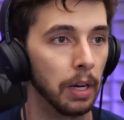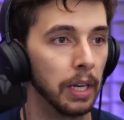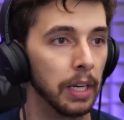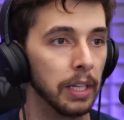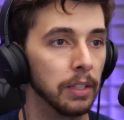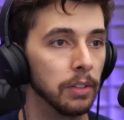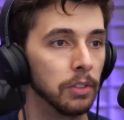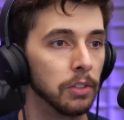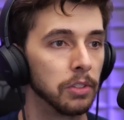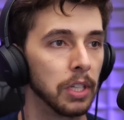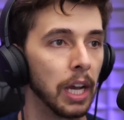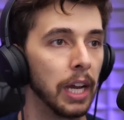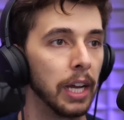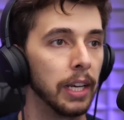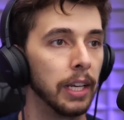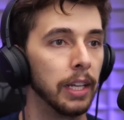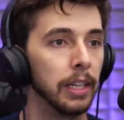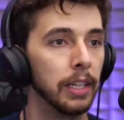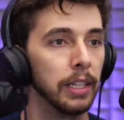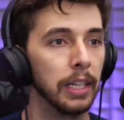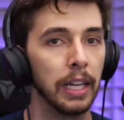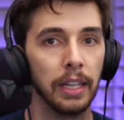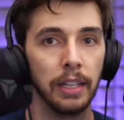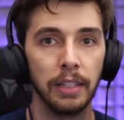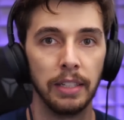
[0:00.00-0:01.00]
I didn't sign
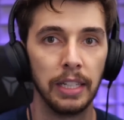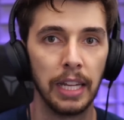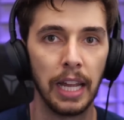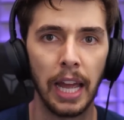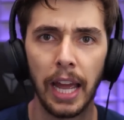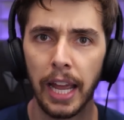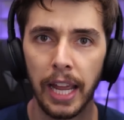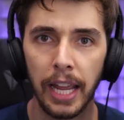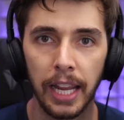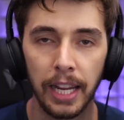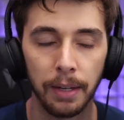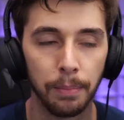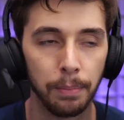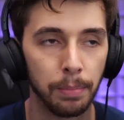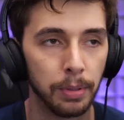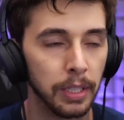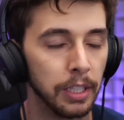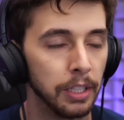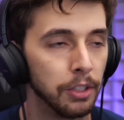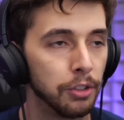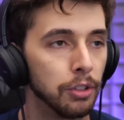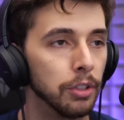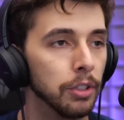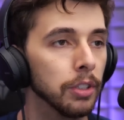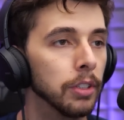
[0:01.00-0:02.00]
any NDA, I'm
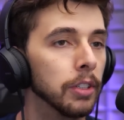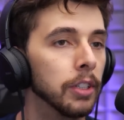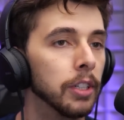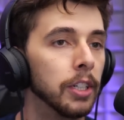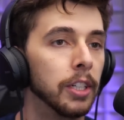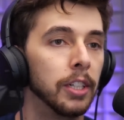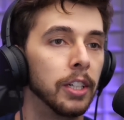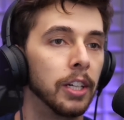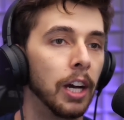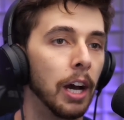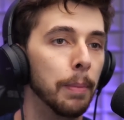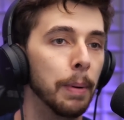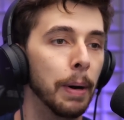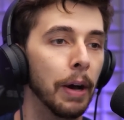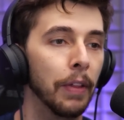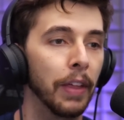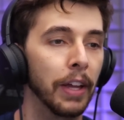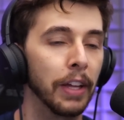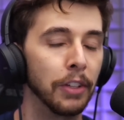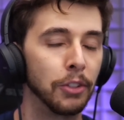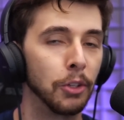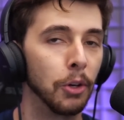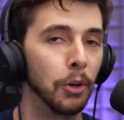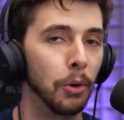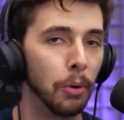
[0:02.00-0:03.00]
pretty sure about
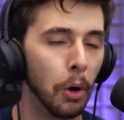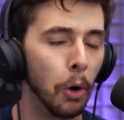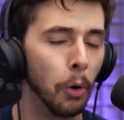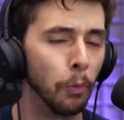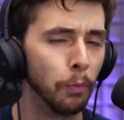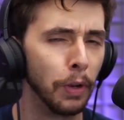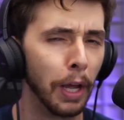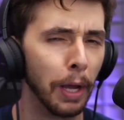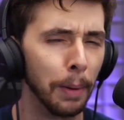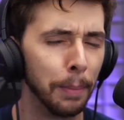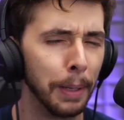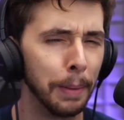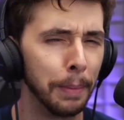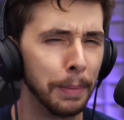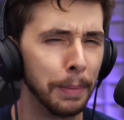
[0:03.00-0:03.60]
that, so hopefully I'll be